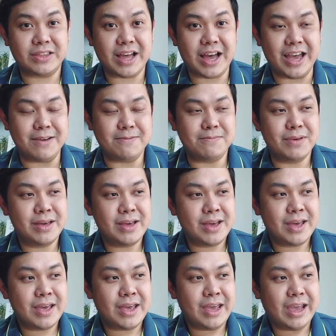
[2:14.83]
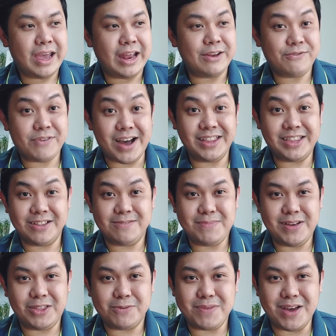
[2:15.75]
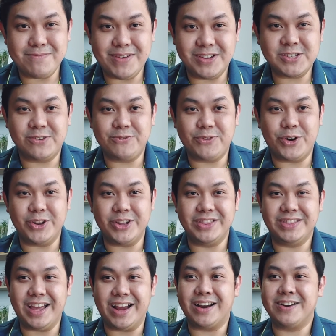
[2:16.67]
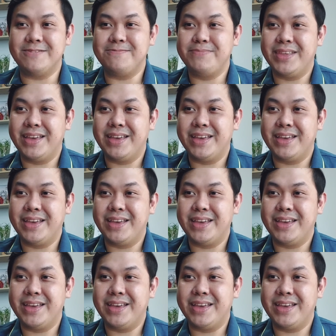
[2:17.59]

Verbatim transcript: the time, invited me to be a mission volunteer.